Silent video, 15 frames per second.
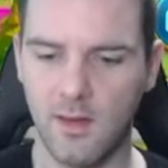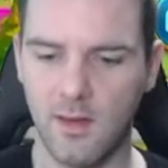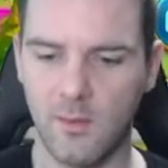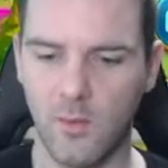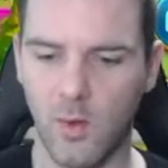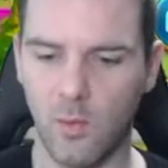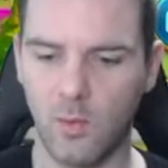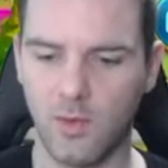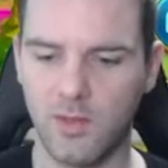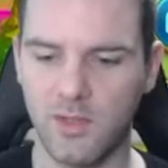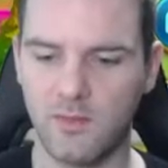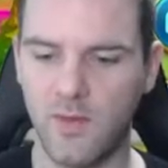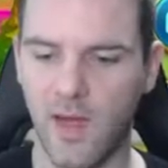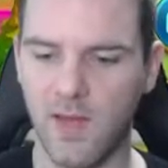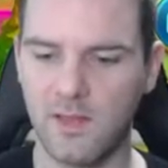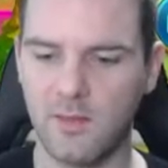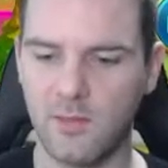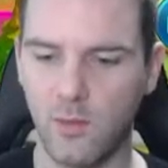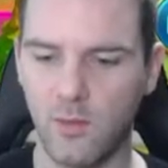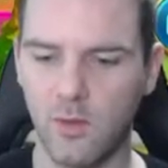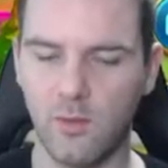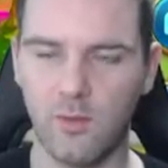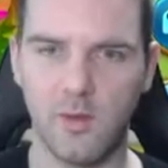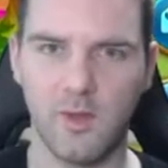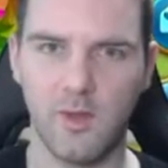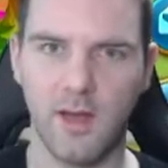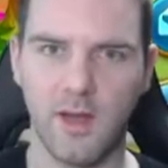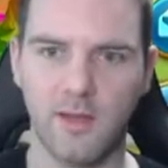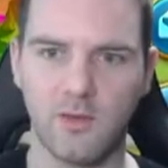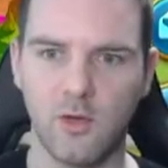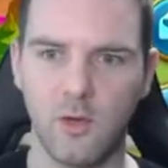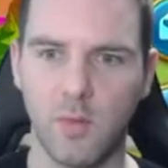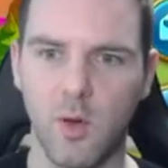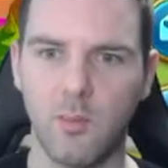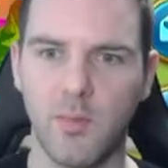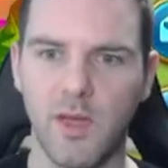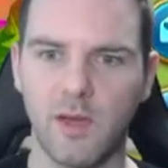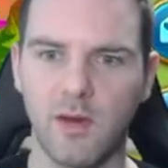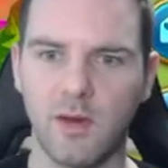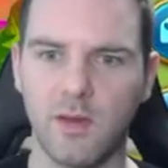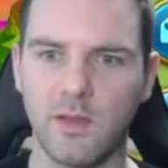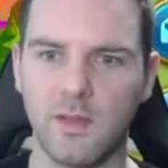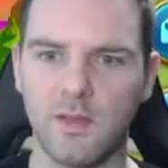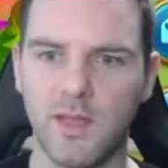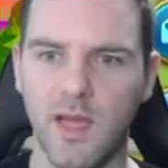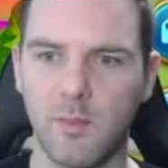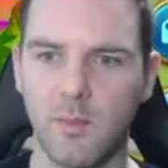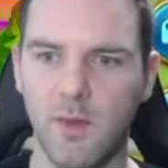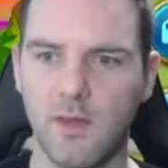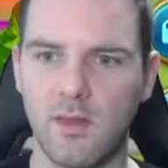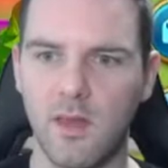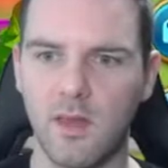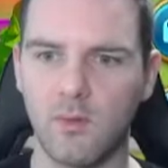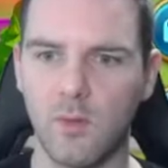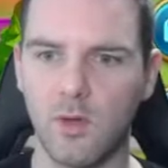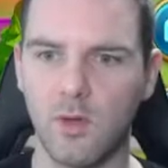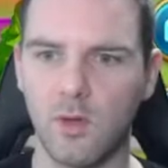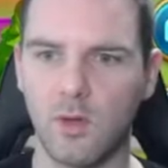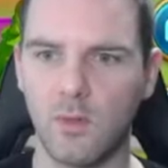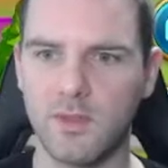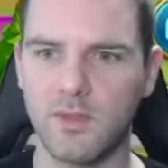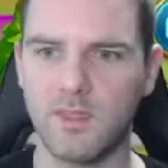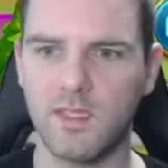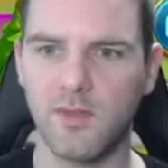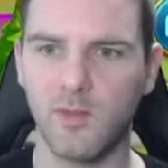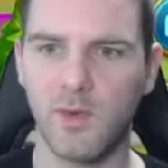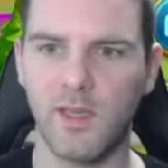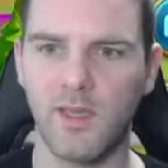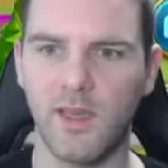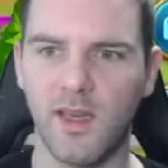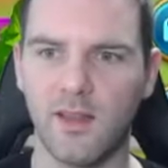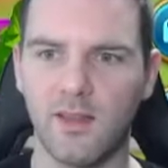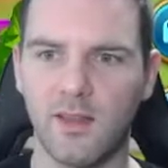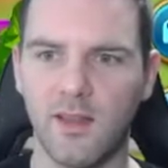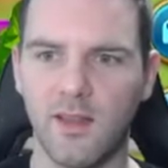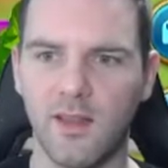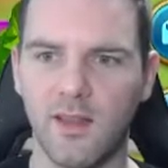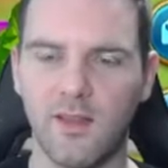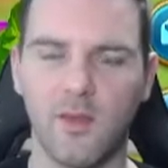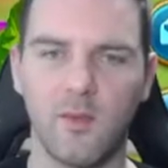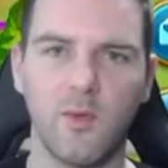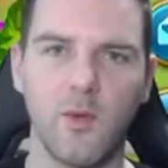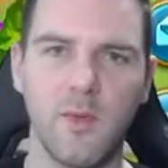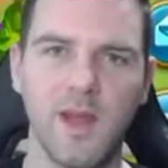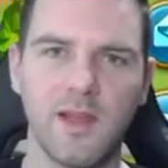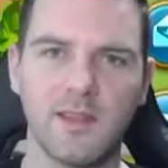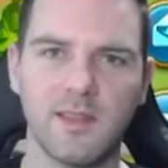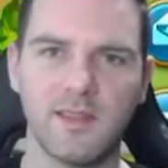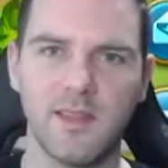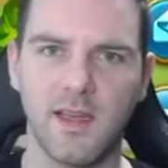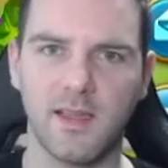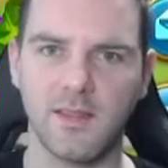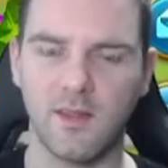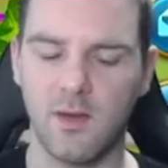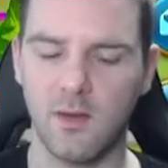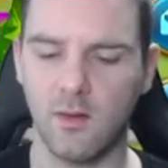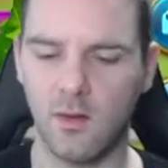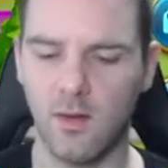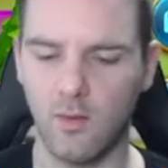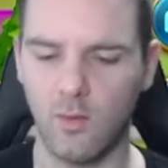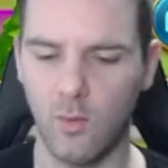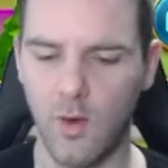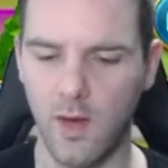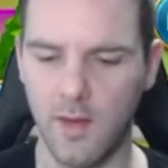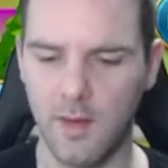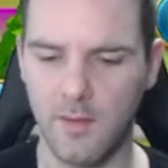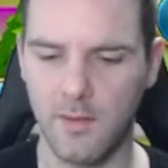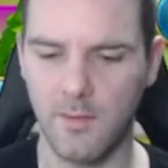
But we'll just fast forward over to the next group. I'll pick all these up, and then we'll see if we can get the remaining 6 on one.